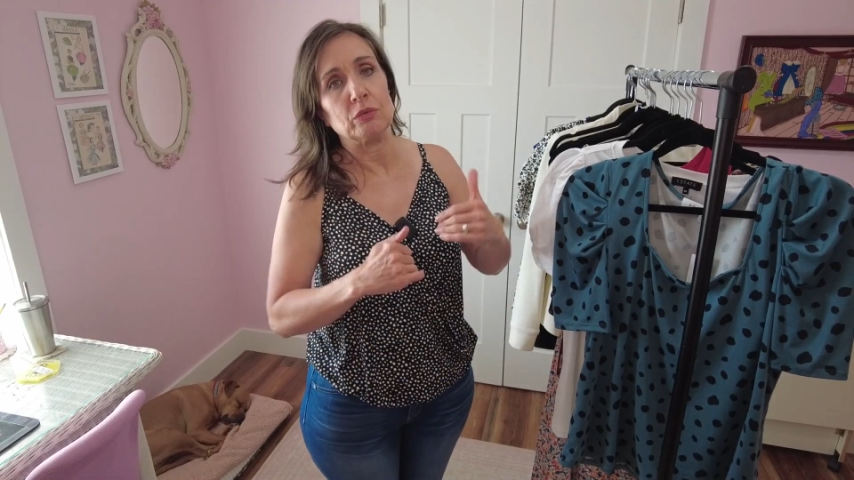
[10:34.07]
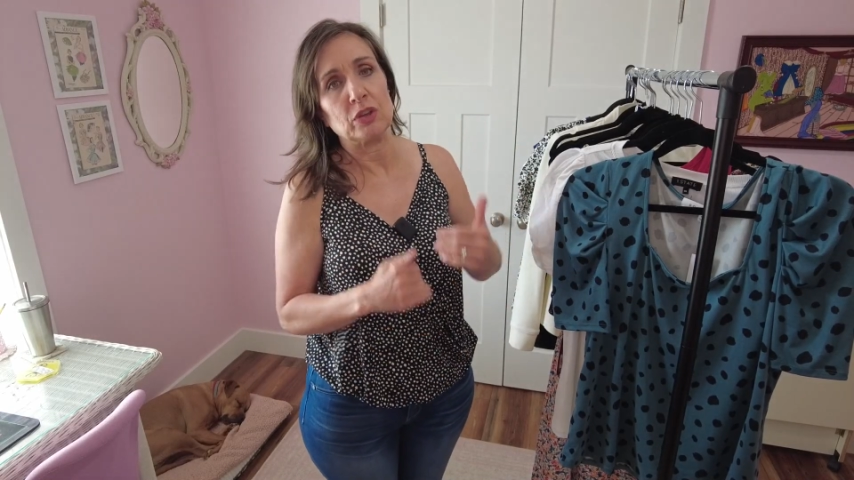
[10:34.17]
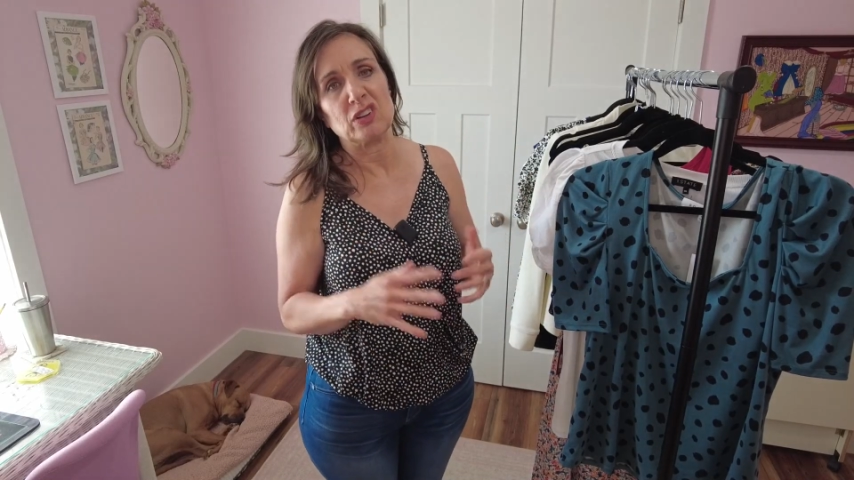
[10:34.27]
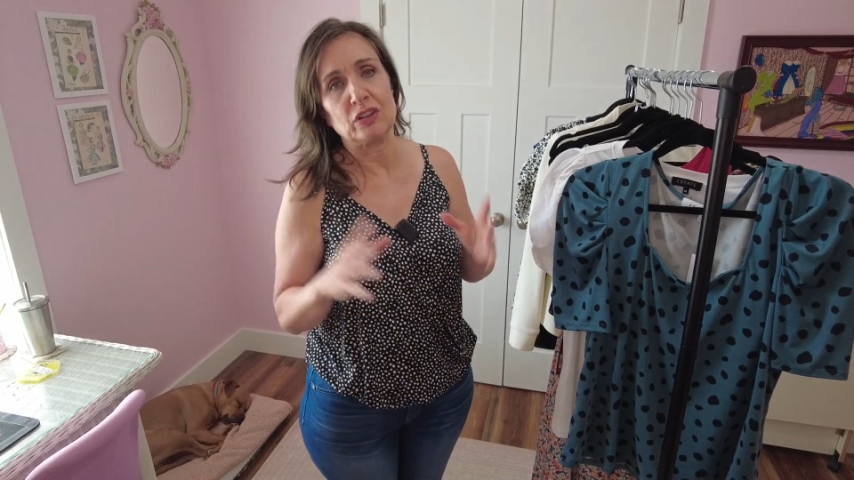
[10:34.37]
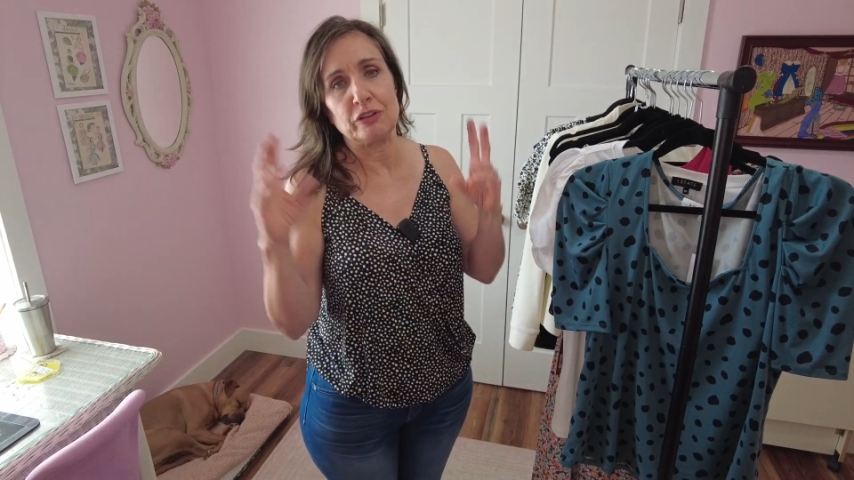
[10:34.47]
the
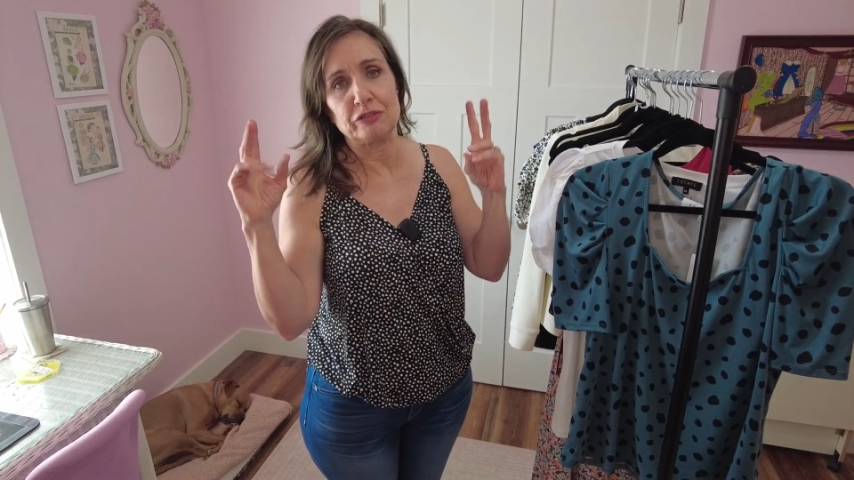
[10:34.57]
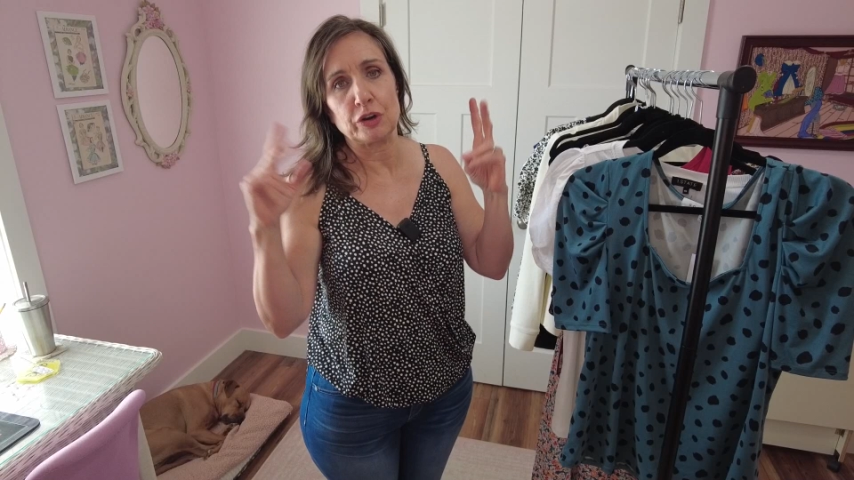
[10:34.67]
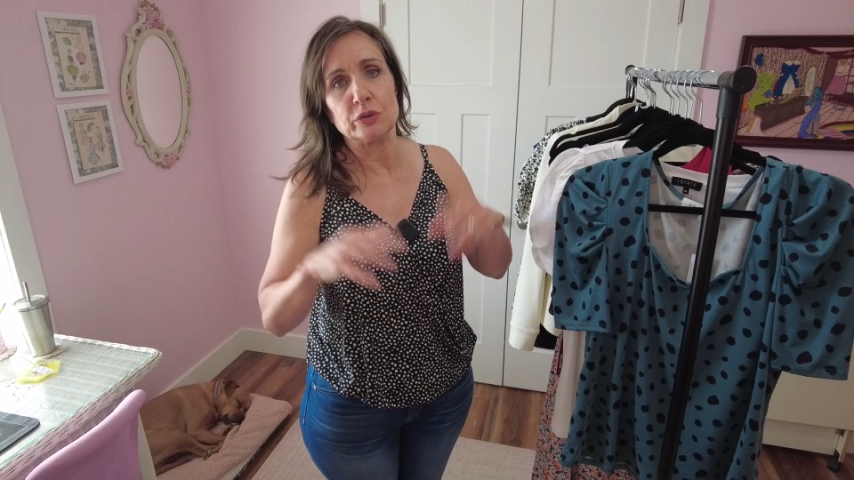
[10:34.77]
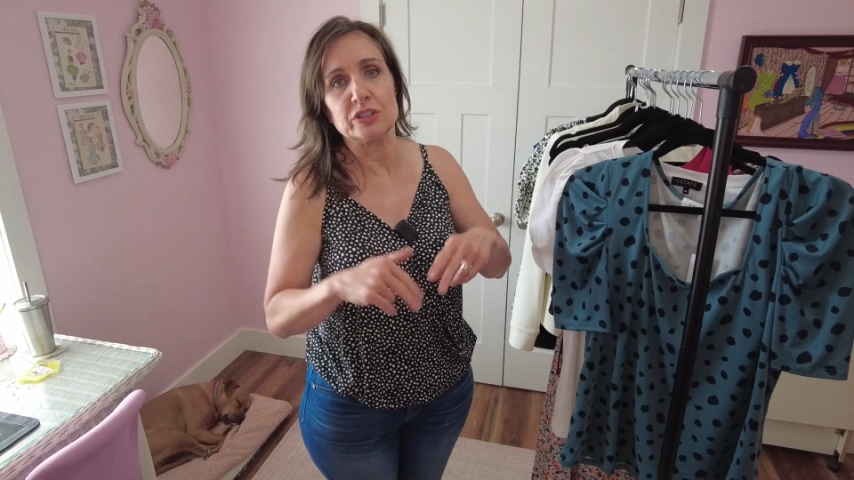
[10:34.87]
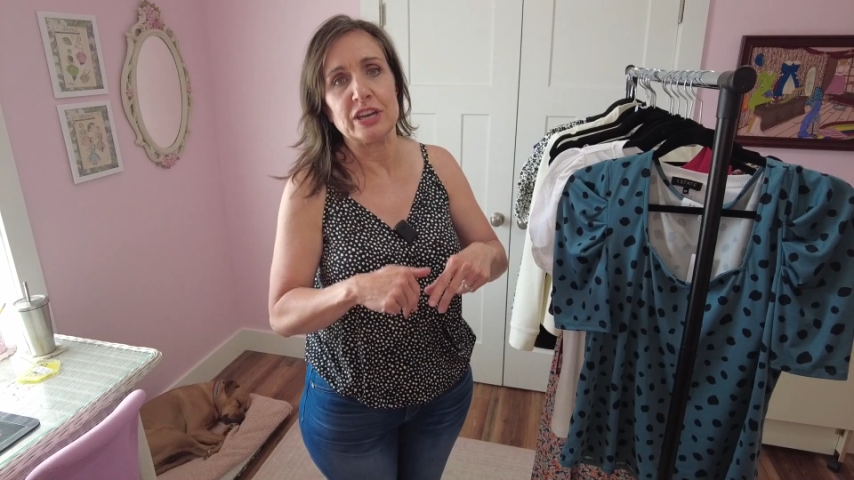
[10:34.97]
cliff
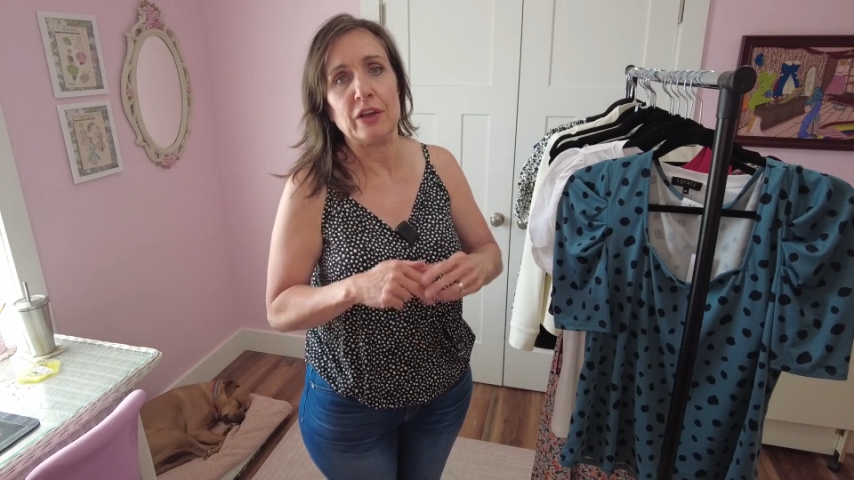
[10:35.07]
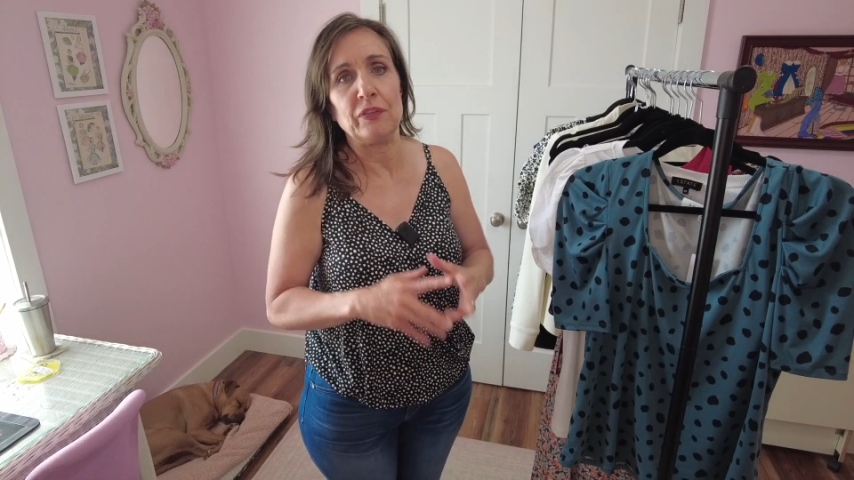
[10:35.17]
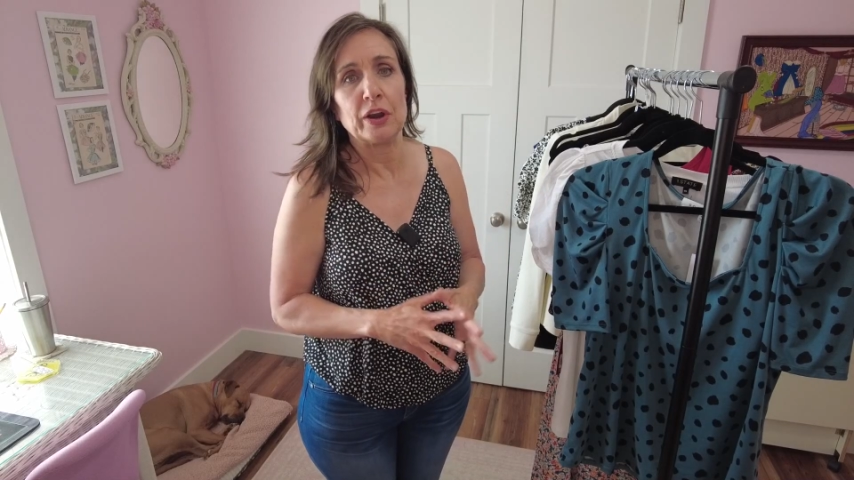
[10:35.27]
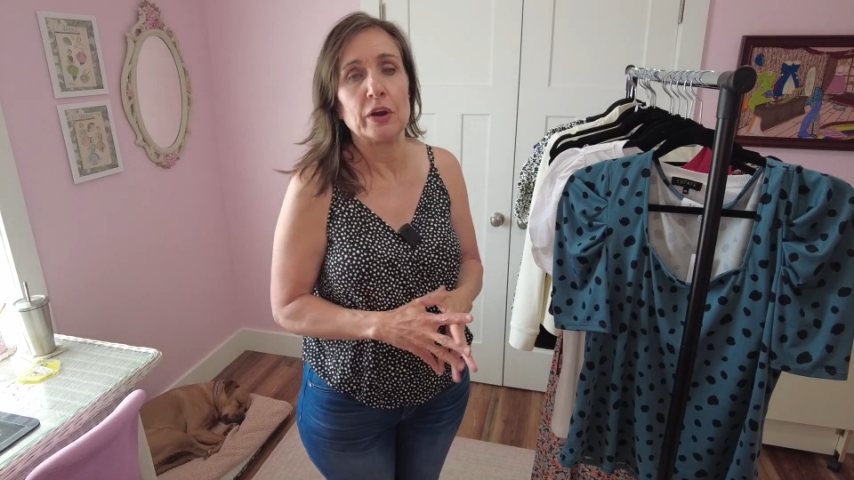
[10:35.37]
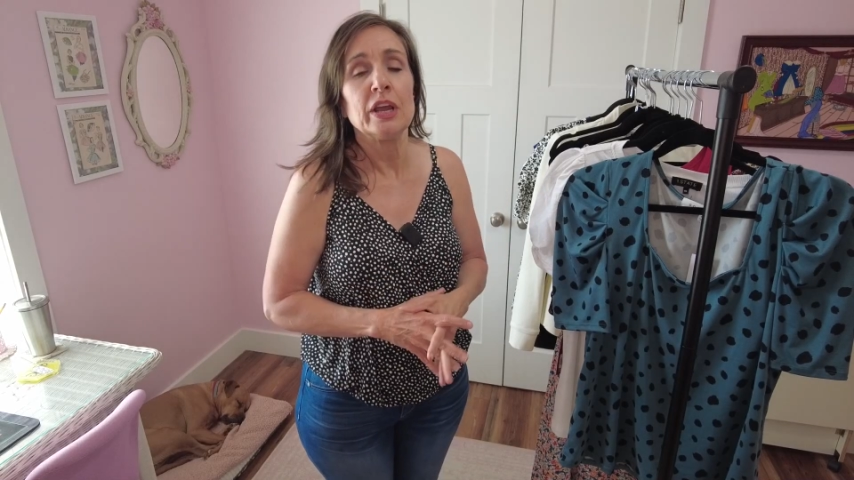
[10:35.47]
notes down
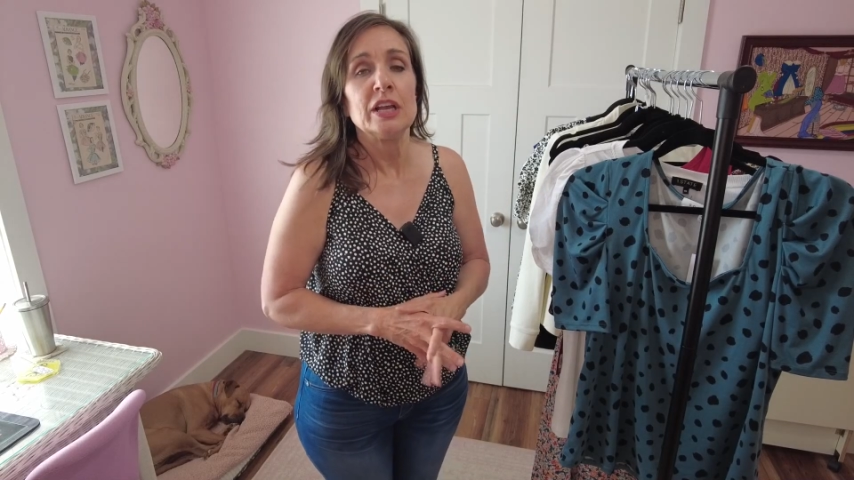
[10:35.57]
there